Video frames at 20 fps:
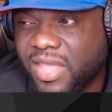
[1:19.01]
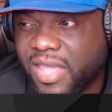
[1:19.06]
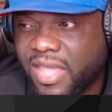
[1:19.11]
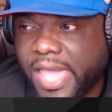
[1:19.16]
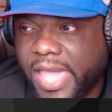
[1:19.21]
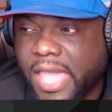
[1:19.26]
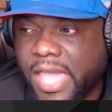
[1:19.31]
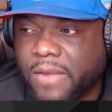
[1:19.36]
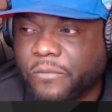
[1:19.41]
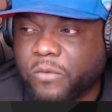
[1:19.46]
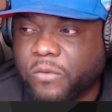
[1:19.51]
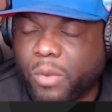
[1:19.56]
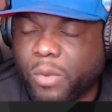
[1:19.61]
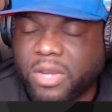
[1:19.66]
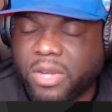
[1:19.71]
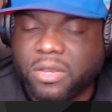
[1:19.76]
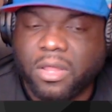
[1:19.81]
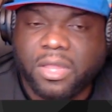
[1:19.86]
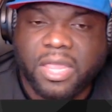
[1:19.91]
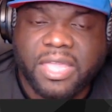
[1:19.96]
And from
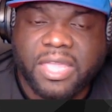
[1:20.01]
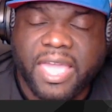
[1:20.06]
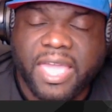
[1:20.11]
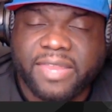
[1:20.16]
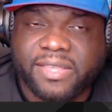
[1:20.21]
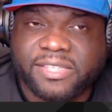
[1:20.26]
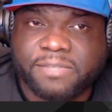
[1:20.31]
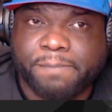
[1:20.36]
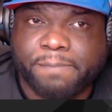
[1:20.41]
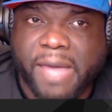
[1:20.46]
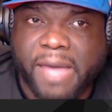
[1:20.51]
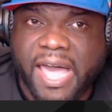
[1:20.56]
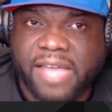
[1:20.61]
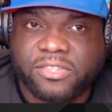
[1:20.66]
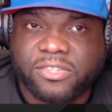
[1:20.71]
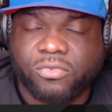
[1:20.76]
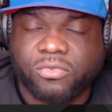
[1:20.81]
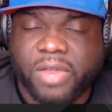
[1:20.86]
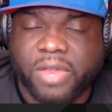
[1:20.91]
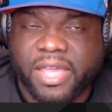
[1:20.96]
when looking at his
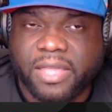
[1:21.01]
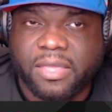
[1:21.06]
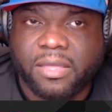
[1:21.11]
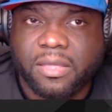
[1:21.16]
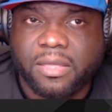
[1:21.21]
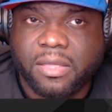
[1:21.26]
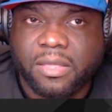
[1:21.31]
box rec,